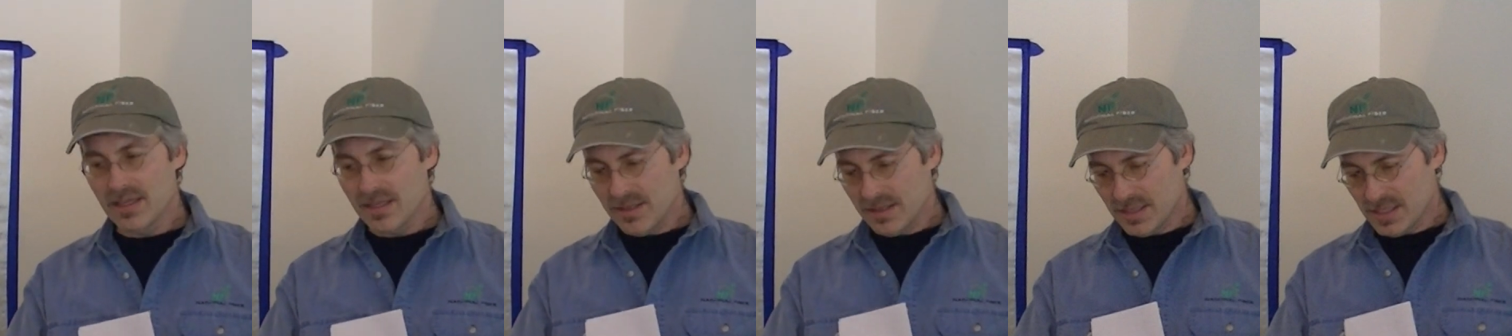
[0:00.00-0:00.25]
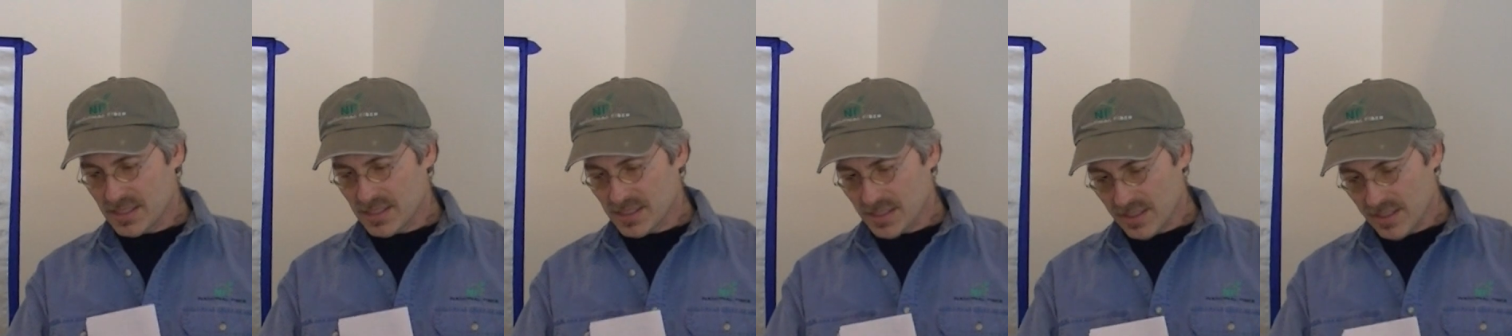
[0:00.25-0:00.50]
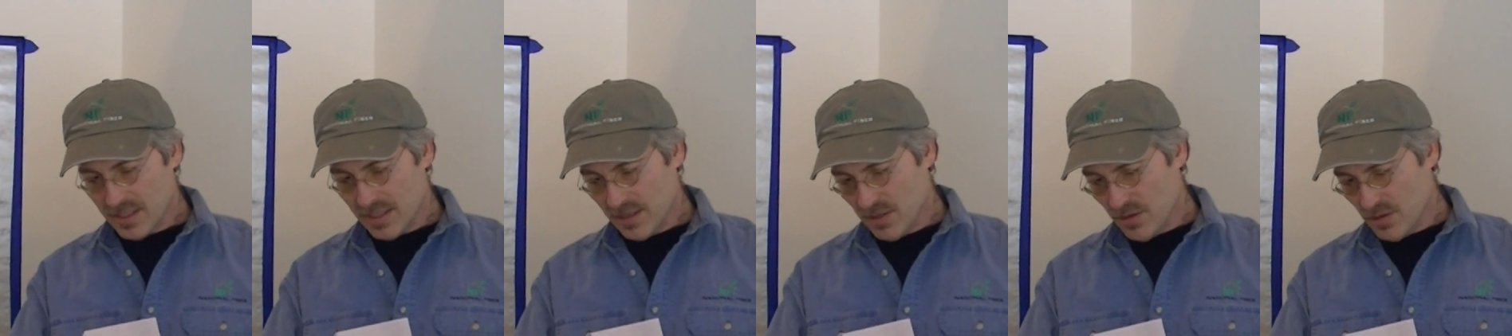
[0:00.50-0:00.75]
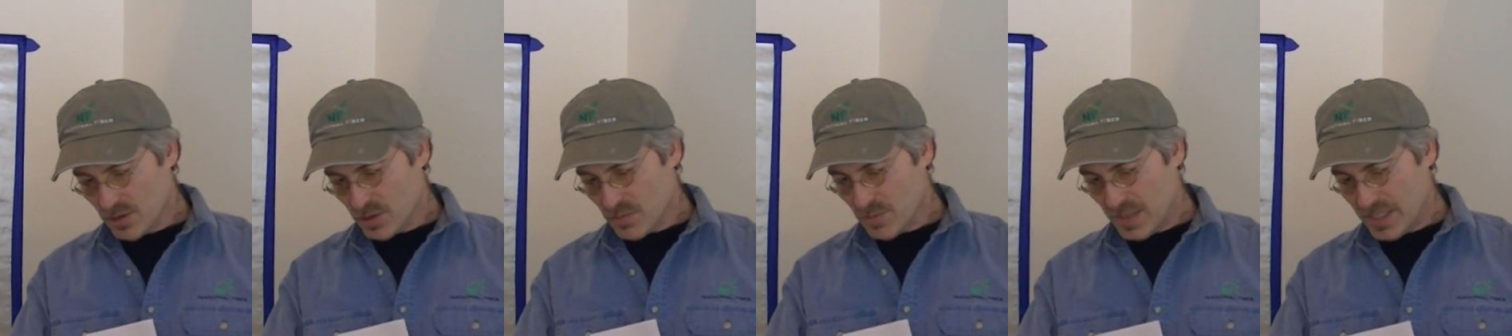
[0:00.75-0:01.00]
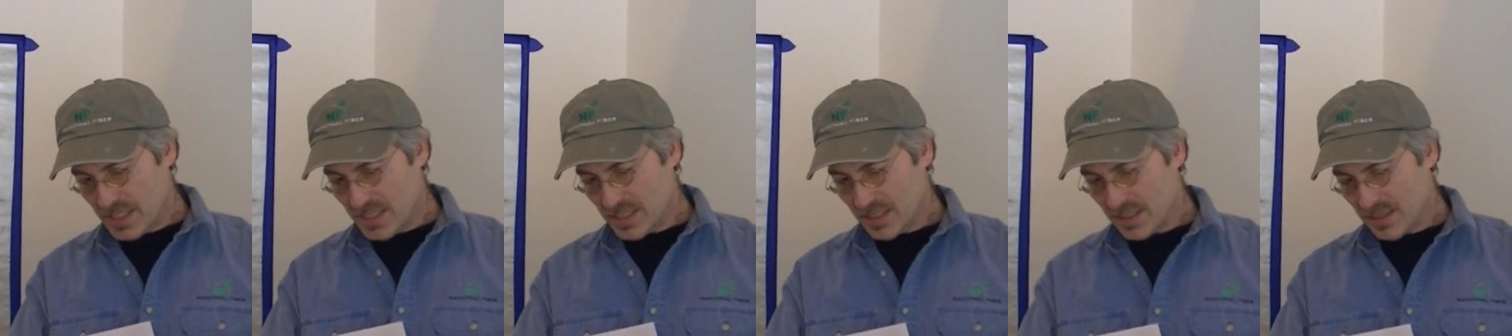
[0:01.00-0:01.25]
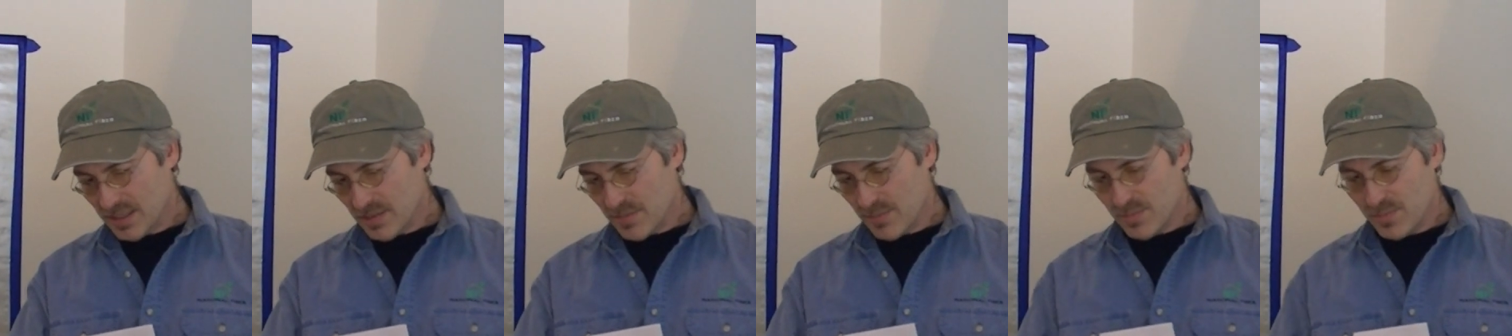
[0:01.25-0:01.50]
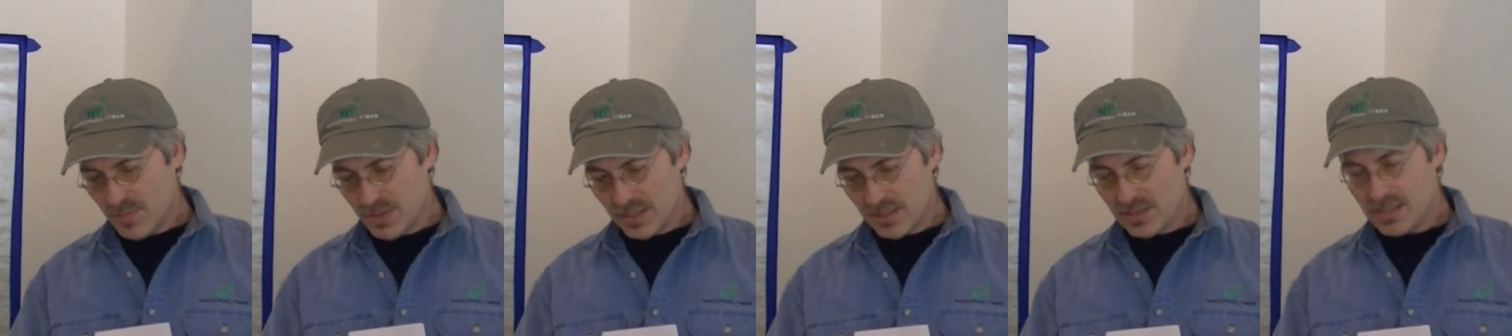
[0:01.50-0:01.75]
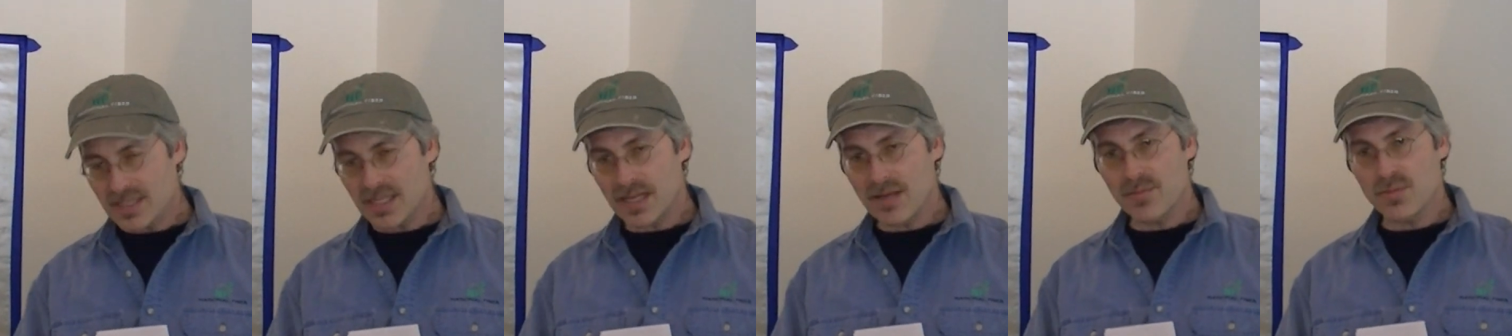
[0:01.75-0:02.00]
the cellulose basically
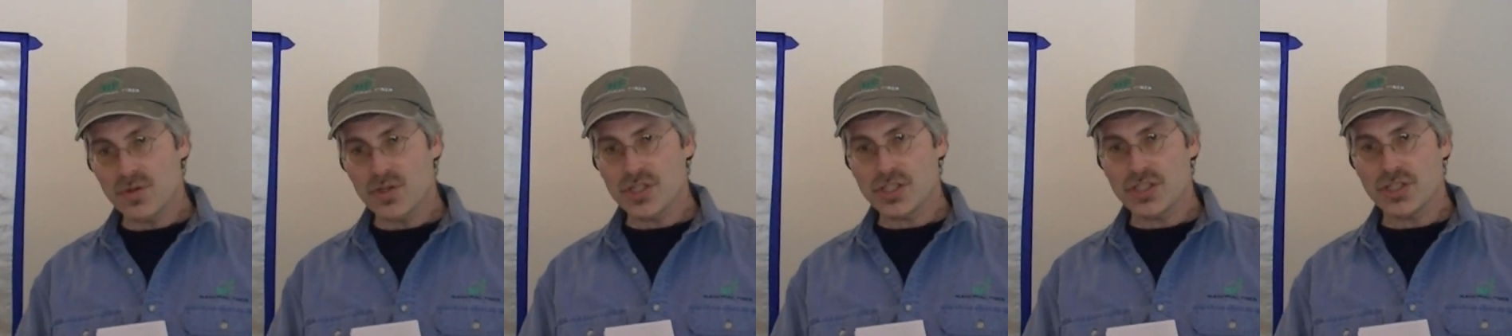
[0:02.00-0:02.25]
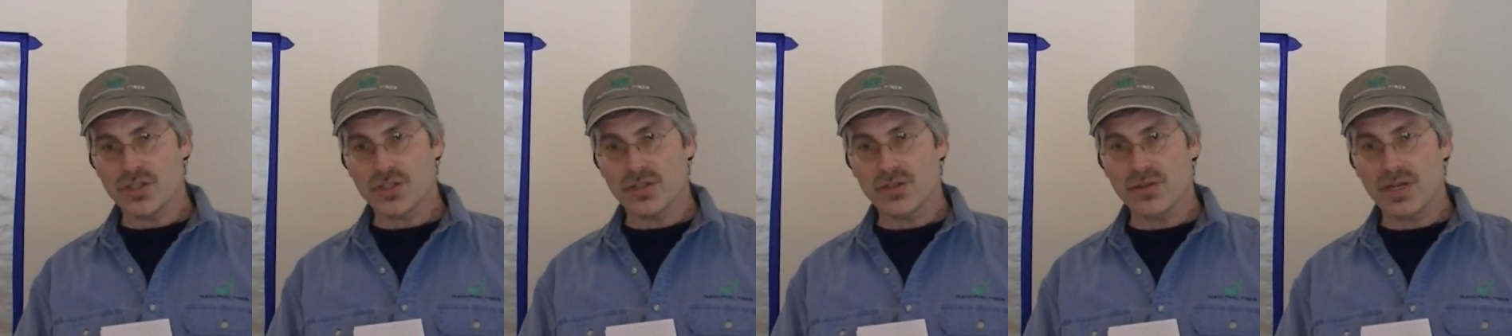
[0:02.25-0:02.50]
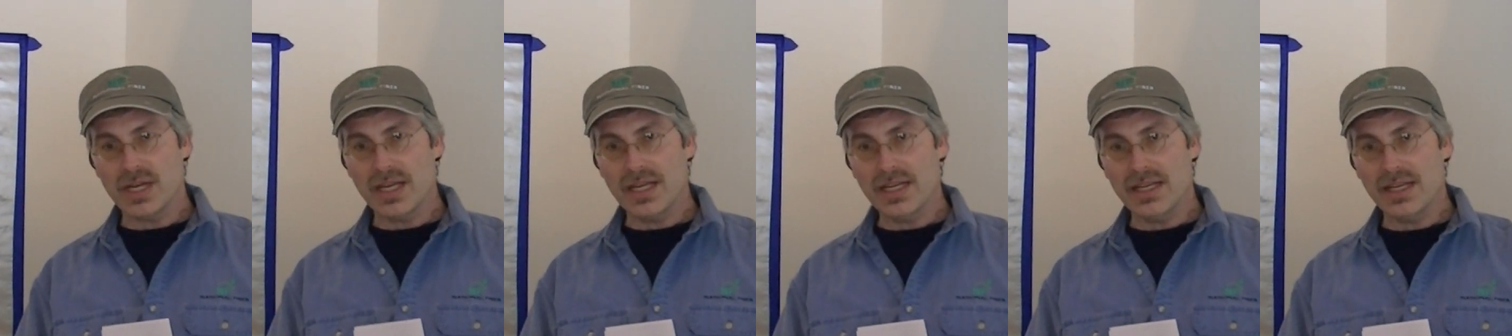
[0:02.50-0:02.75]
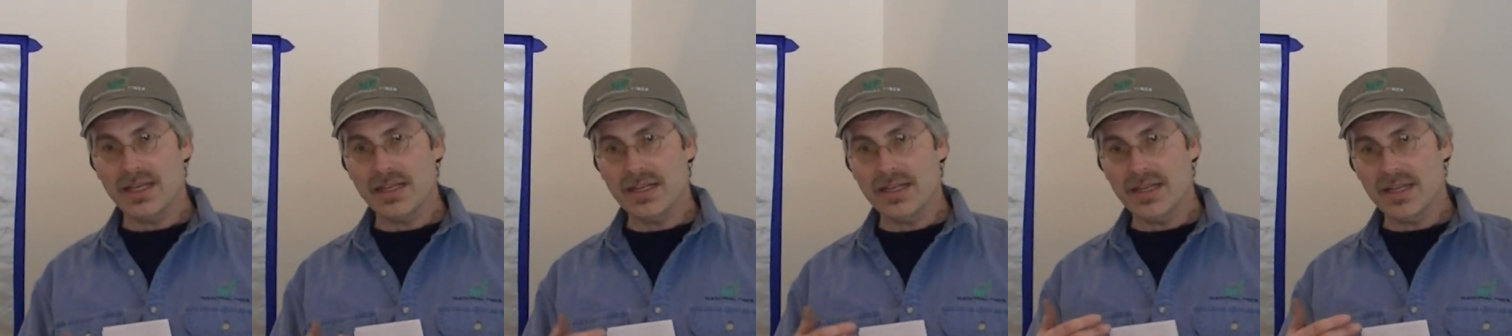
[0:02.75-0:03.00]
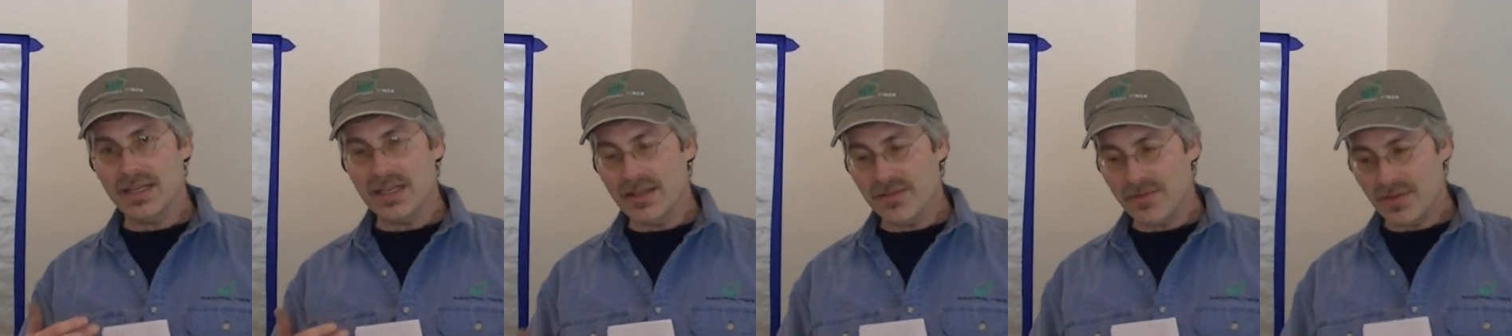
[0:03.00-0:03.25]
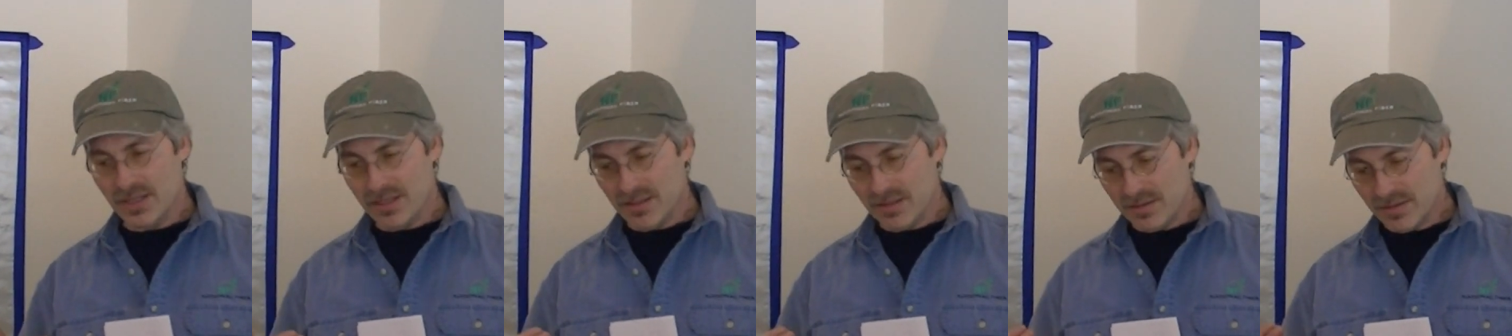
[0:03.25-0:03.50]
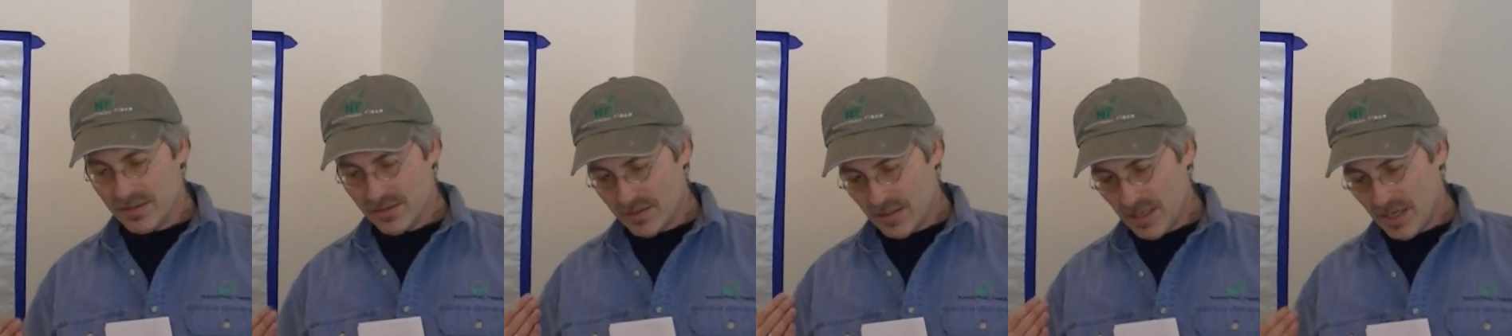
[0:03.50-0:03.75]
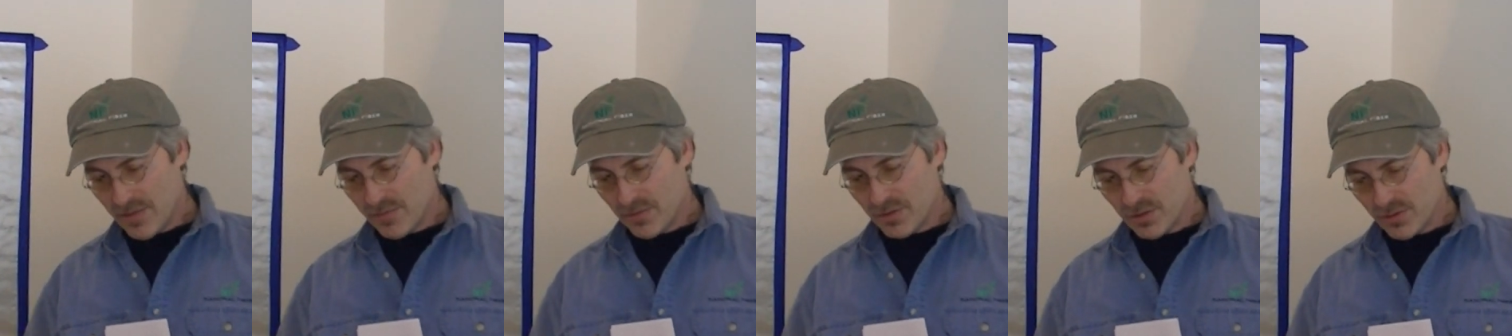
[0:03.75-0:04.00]
builds that moisture gradient and even
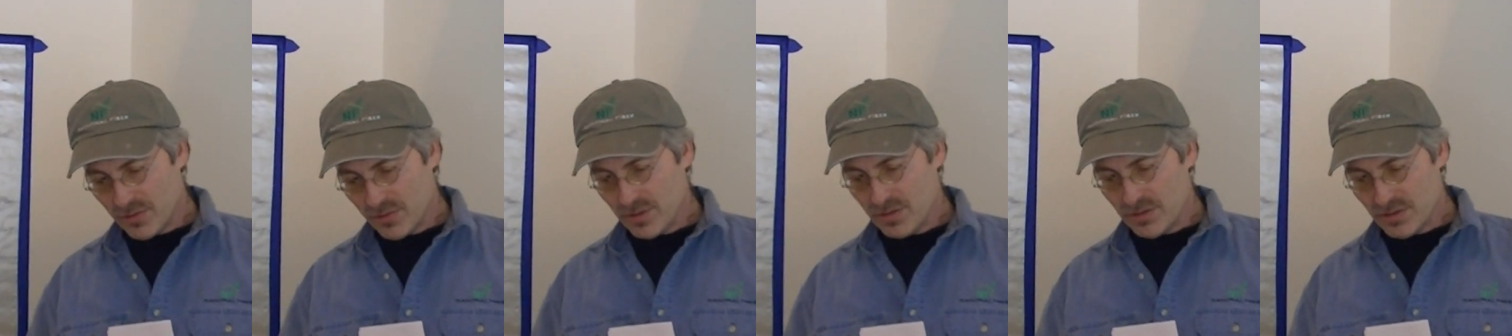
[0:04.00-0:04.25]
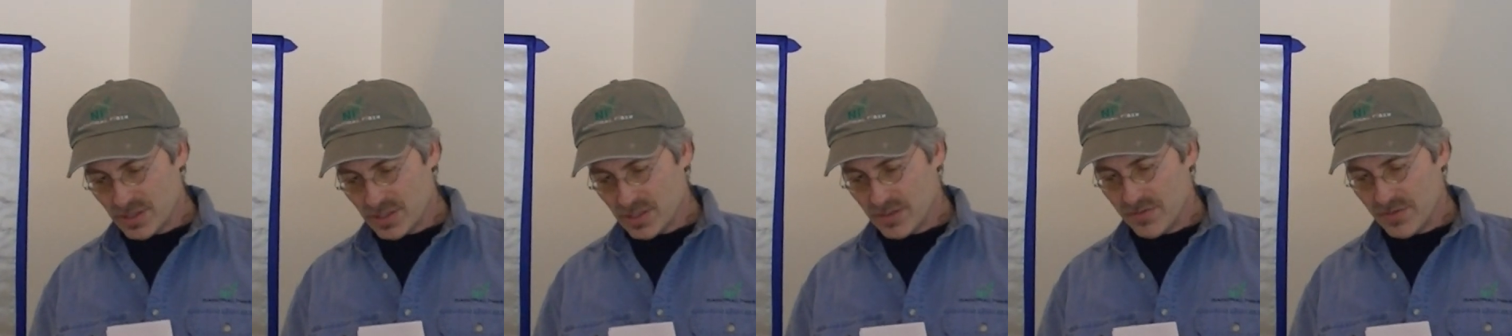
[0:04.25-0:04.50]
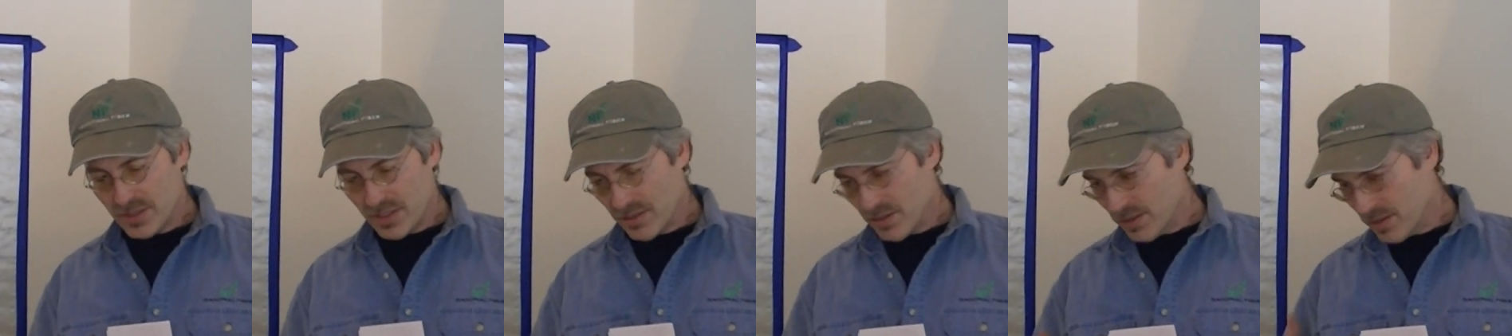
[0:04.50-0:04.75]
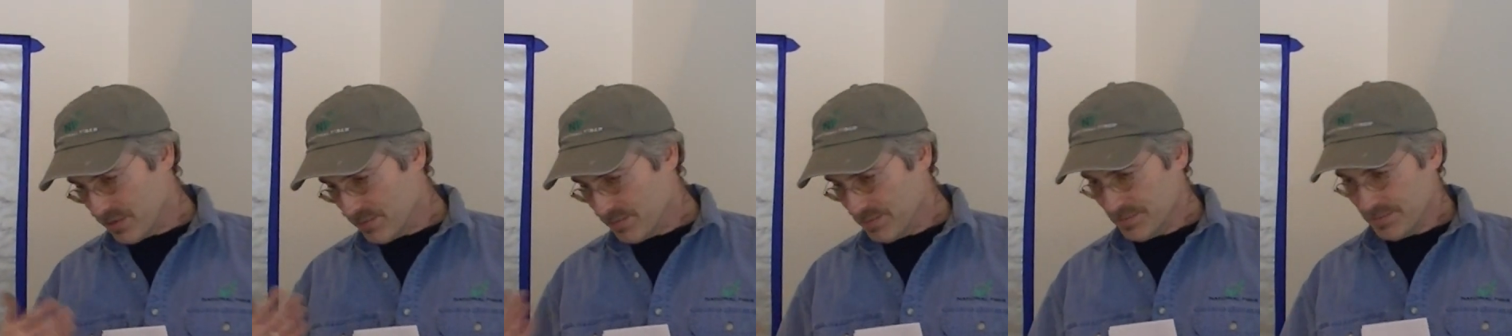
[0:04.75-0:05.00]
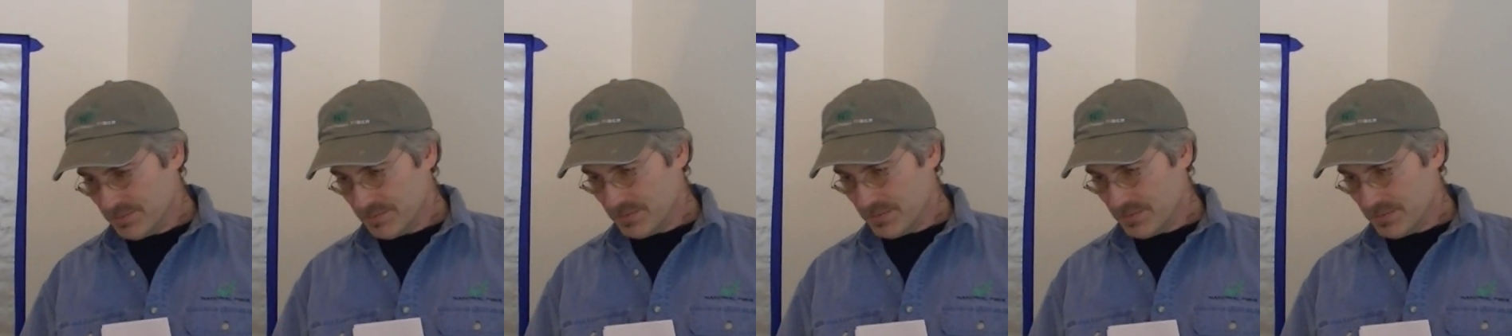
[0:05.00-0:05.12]
after a real severe